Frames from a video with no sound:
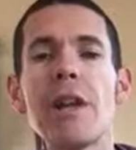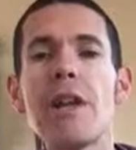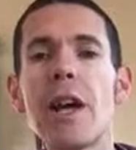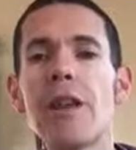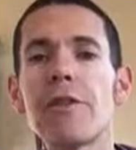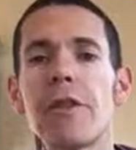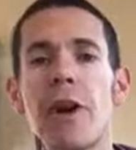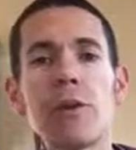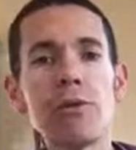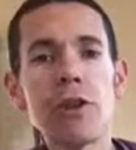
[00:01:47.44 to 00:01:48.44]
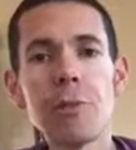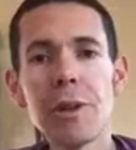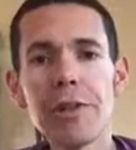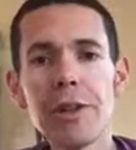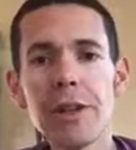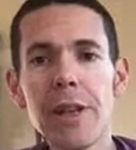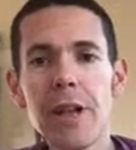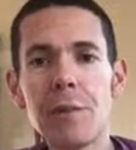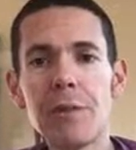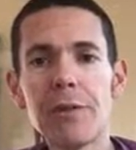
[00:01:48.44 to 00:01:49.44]
There's the whole geopolitical
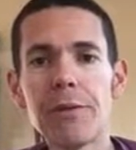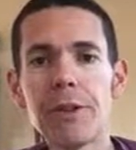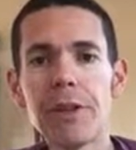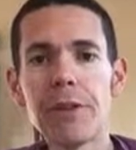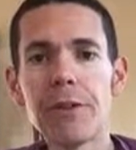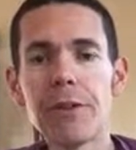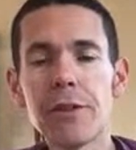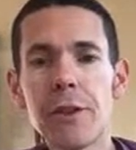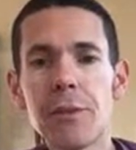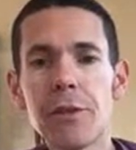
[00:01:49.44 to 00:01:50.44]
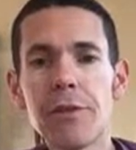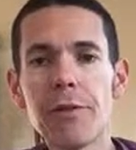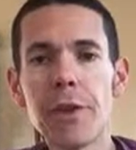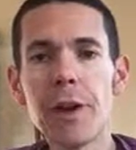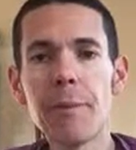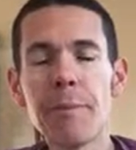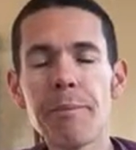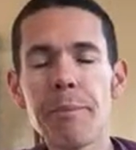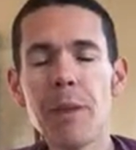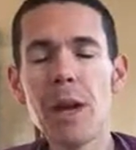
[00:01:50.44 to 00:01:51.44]
element of things in terms of
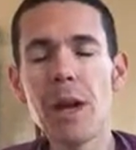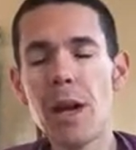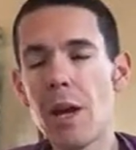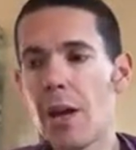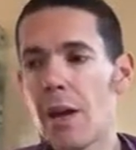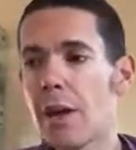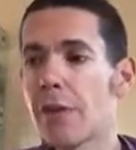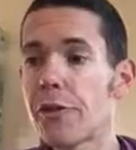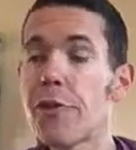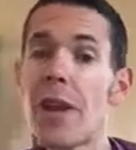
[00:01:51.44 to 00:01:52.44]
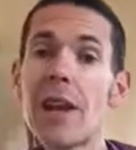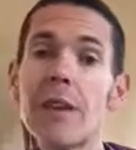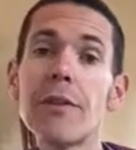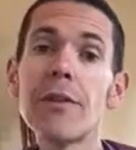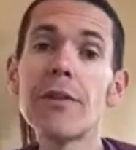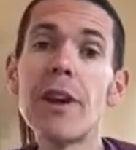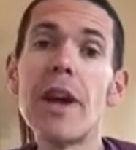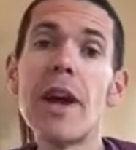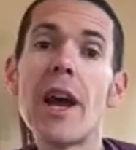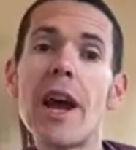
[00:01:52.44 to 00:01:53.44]
surveillance
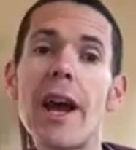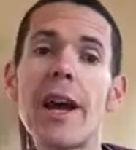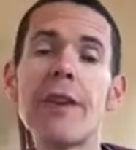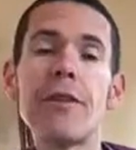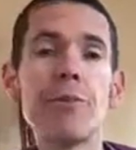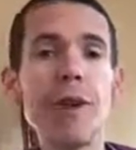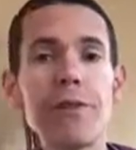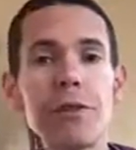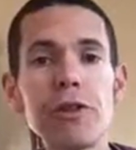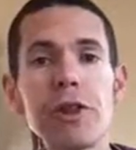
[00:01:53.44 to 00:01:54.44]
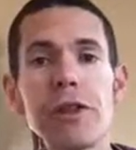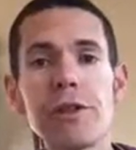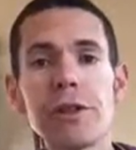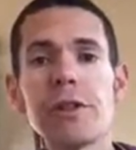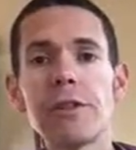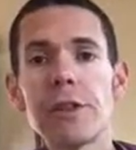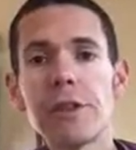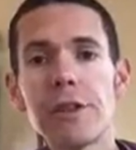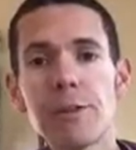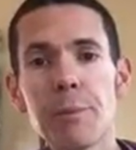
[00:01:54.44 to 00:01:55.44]
and refugees and
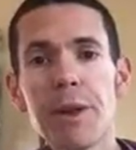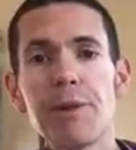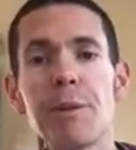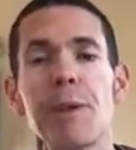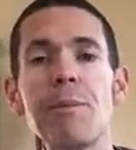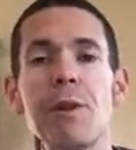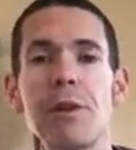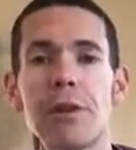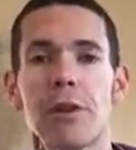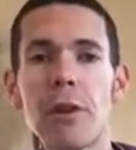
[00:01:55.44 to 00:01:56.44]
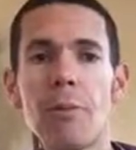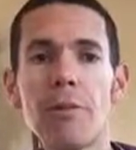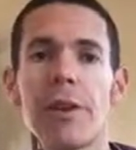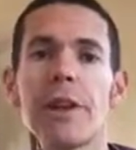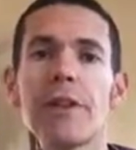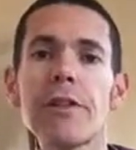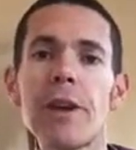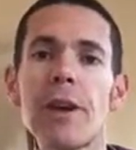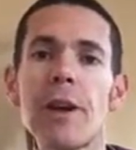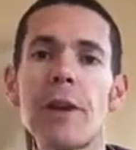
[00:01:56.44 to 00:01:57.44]
internally displaced people and conflict,
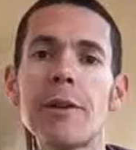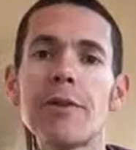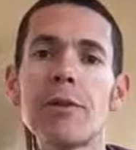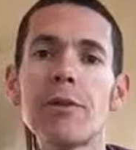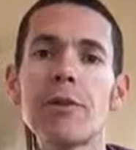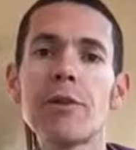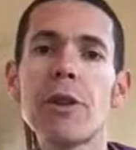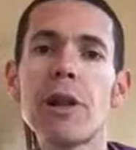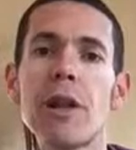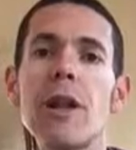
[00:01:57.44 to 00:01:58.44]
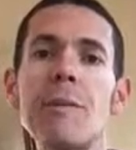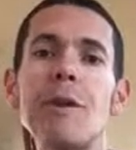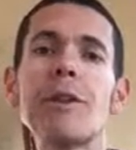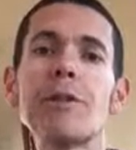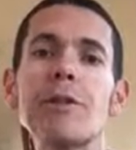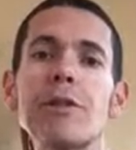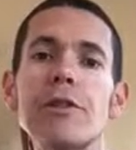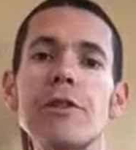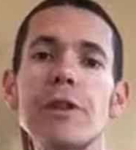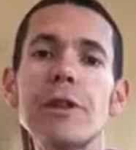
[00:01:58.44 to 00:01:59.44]
and of course climate, which
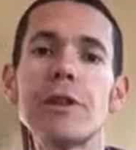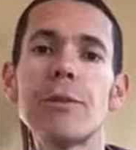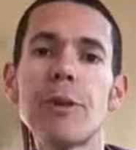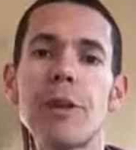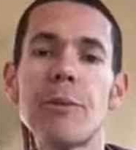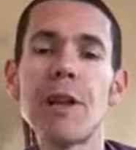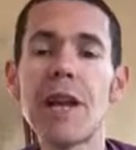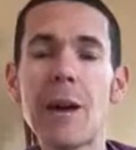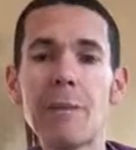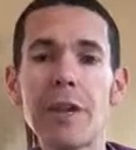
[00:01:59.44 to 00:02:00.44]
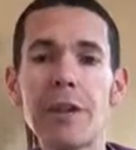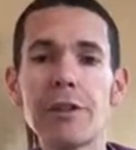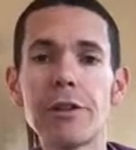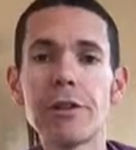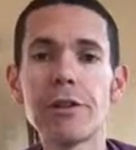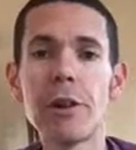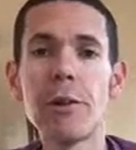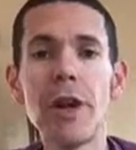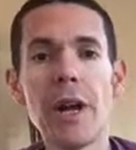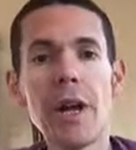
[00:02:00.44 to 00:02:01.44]
is one of the big applications. So
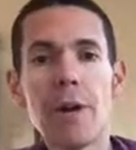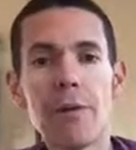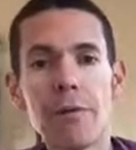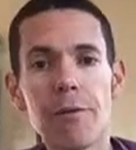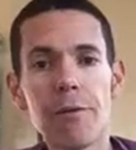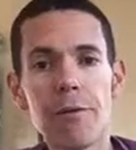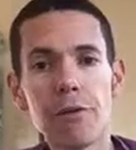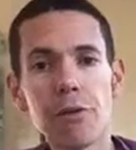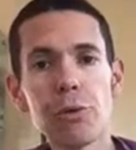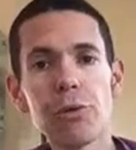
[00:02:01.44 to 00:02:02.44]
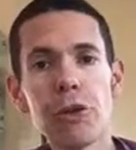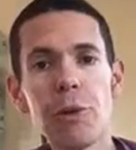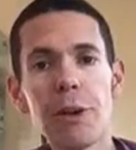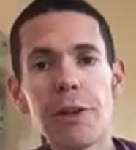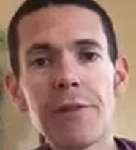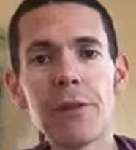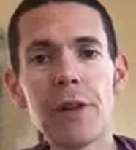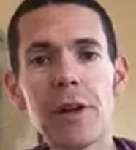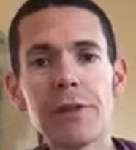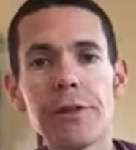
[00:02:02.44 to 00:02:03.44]
short-term
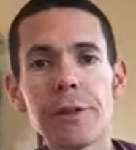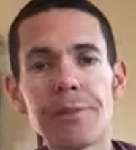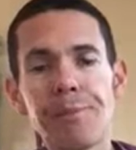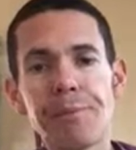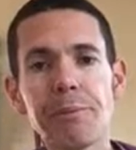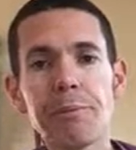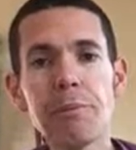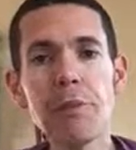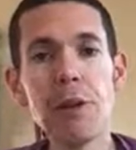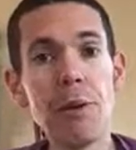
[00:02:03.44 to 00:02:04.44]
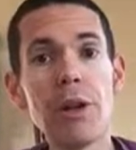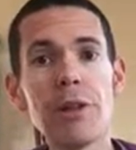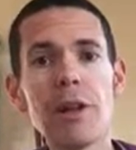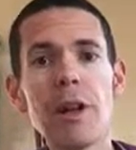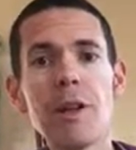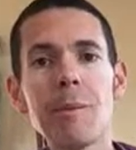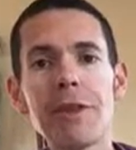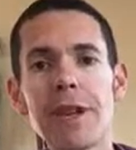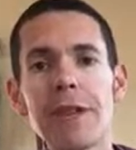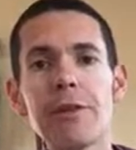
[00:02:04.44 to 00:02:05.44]
forecasting rather than climate,
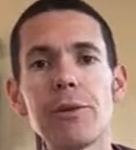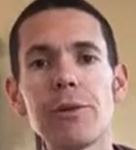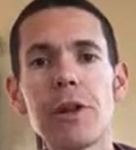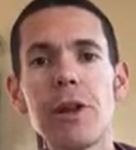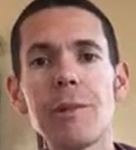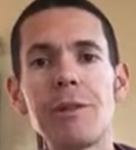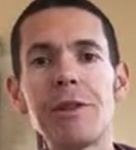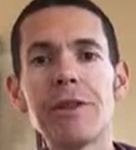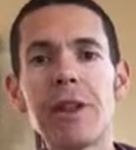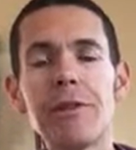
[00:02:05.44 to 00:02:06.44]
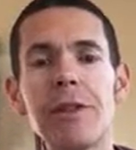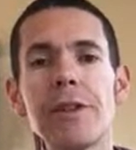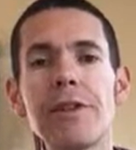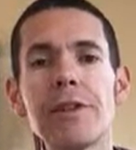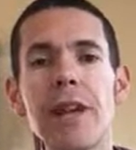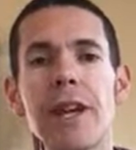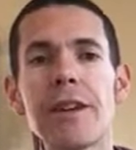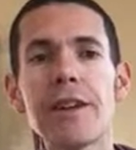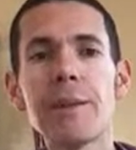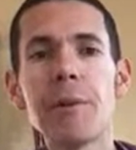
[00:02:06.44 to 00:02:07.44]
and of course climate itself,
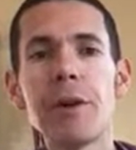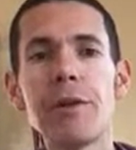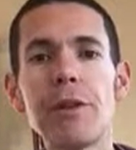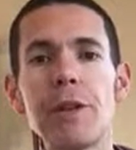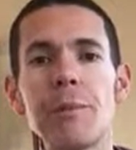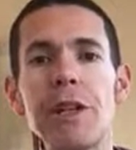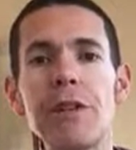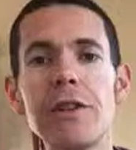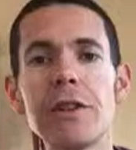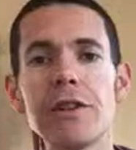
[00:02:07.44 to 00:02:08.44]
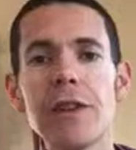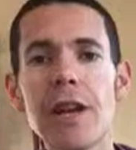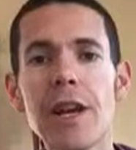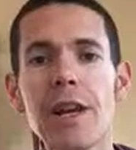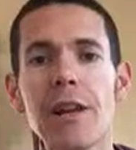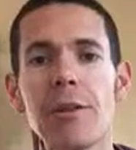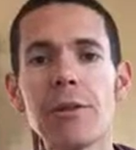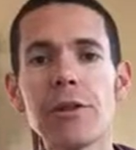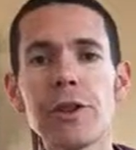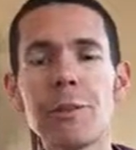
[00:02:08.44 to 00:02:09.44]
understanding both the immediate and
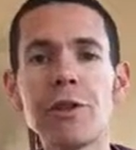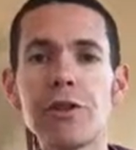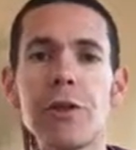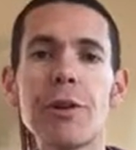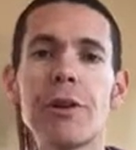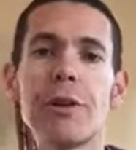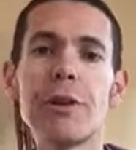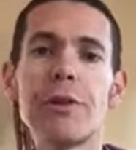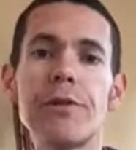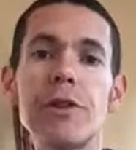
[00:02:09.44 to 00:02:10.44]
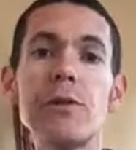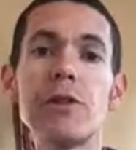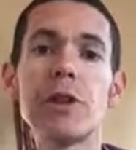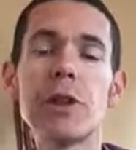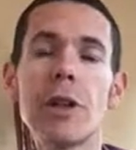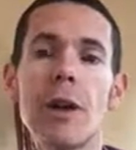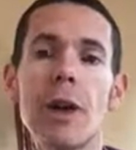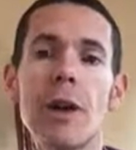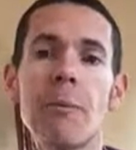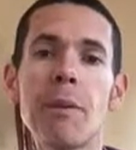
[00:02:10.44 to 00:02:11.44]
long-term historical and future
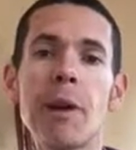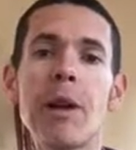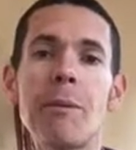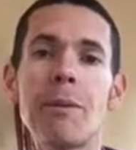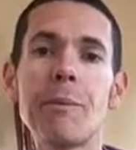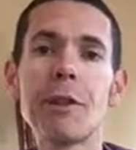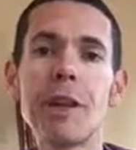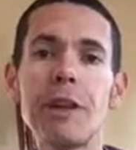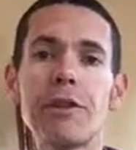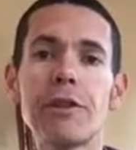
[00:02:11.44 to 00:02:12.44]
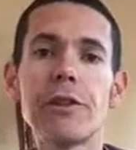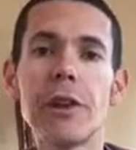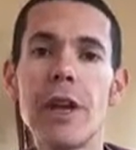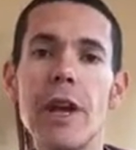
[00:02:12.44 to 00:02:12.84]
climate implications.